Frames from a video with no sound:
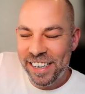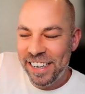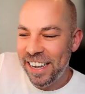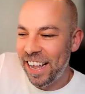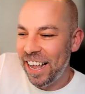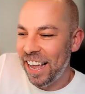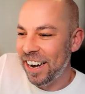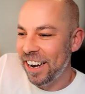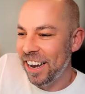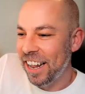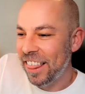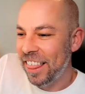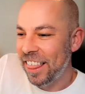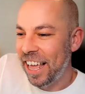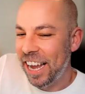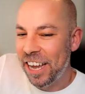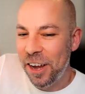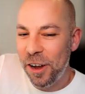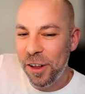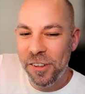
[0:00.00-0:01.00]
To end it.
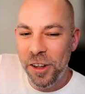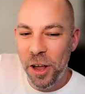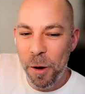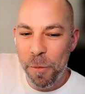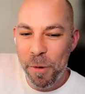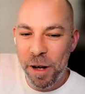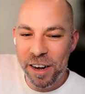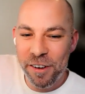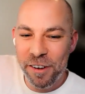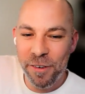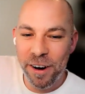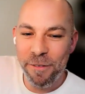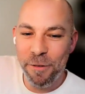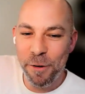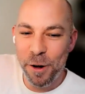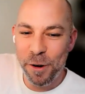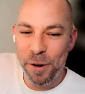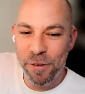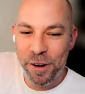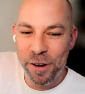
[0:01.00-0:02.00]
Thank you so much for
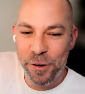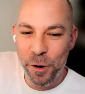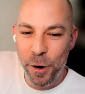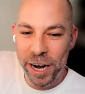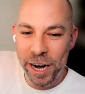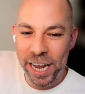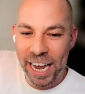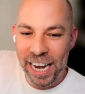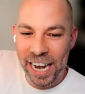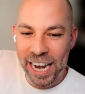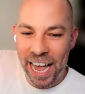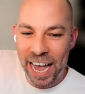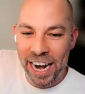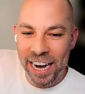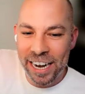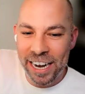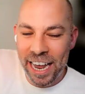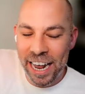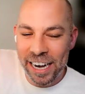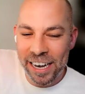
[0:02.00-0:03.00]
everyone for joining again,
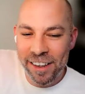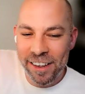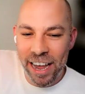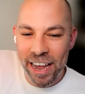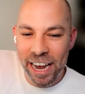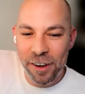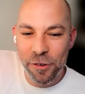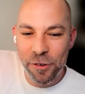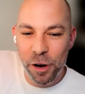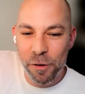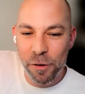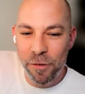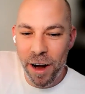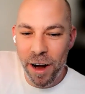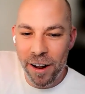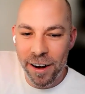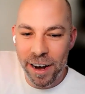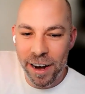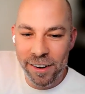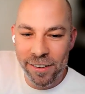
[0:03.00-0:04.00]
and stay tuned for
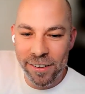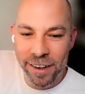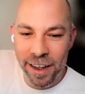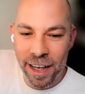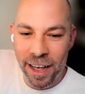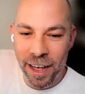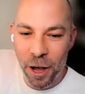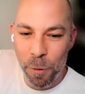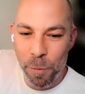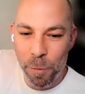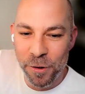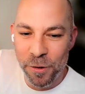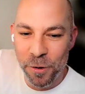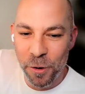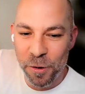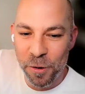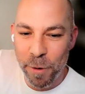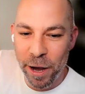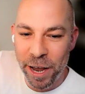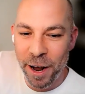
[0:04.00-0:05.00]
our next Open
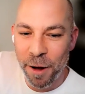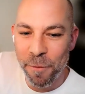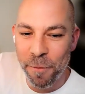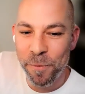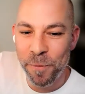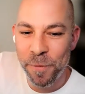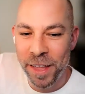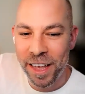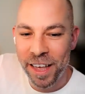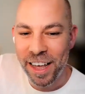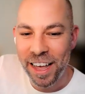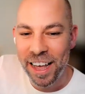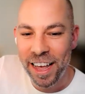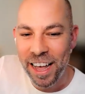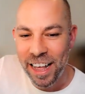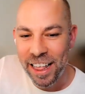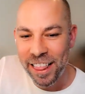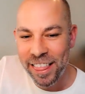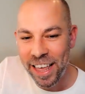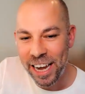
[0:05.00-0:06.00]
Source Meetup.
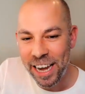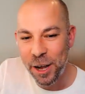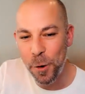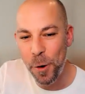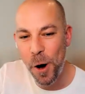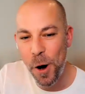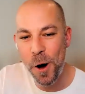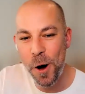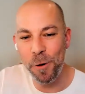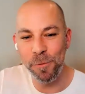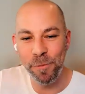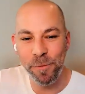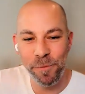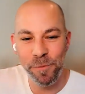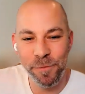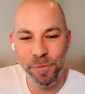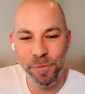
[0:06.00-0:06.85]
Thank you all.